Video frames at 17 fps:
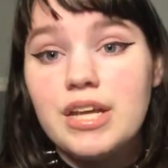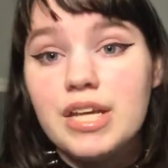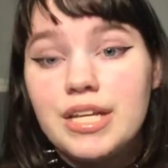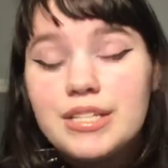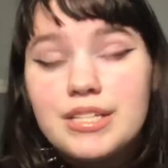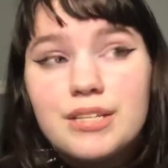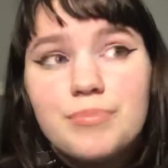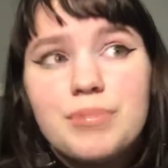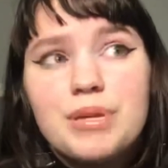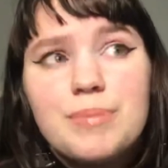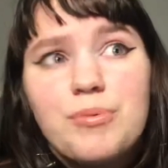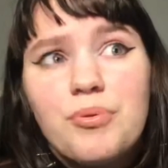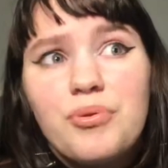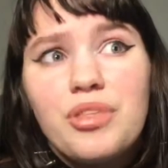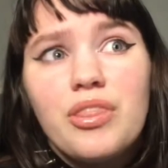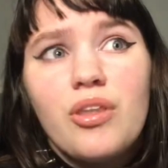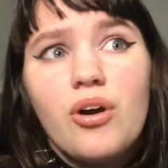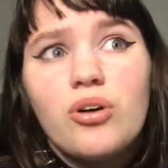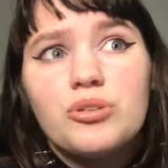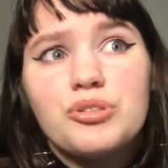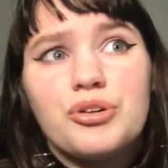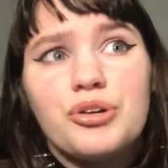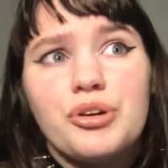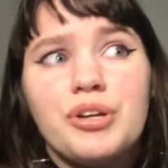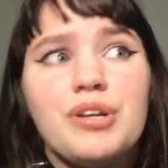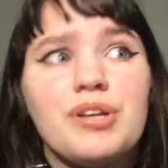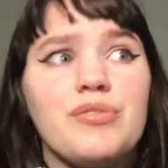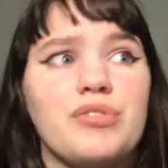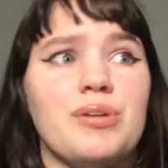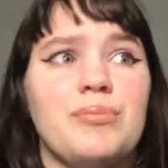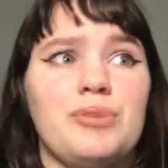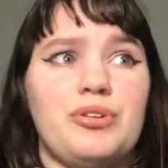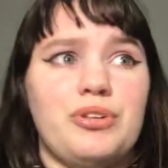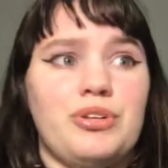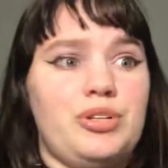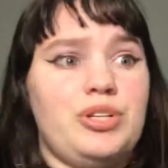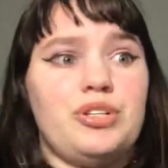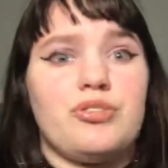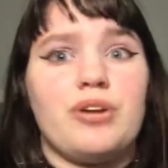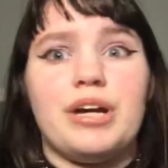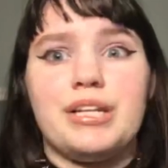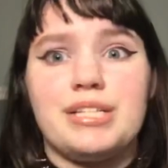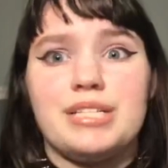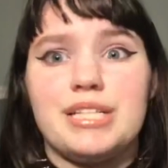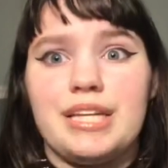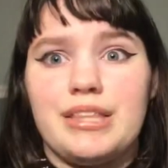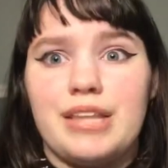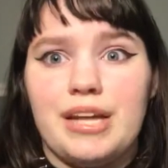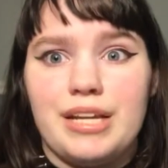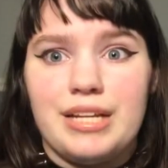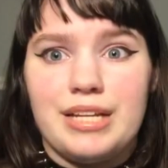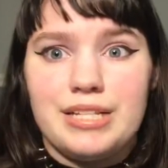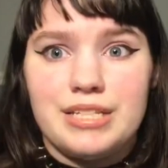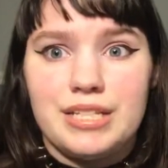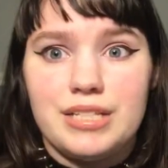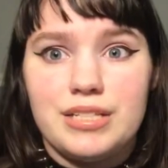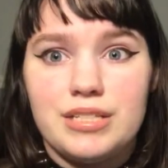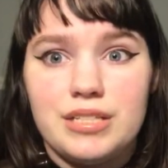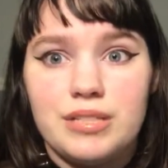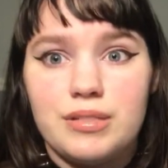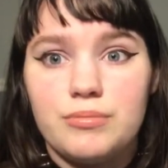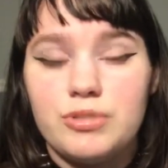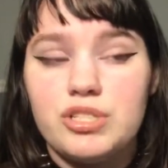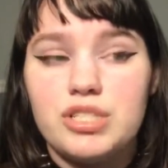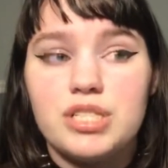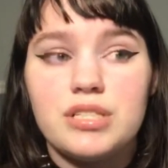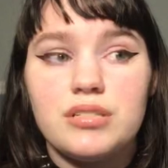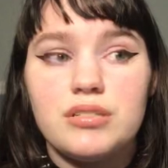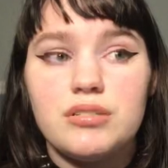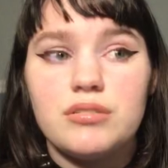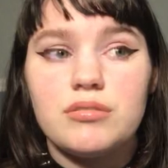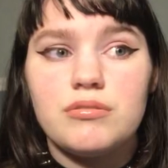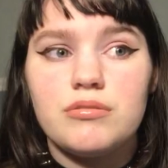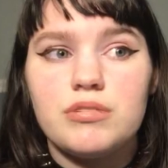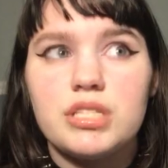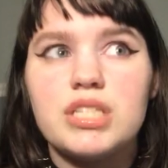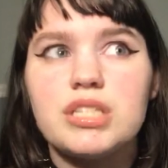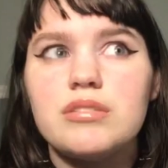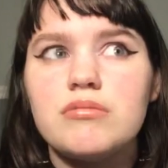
Some people within the alternative community try to say that it isn't, which is just...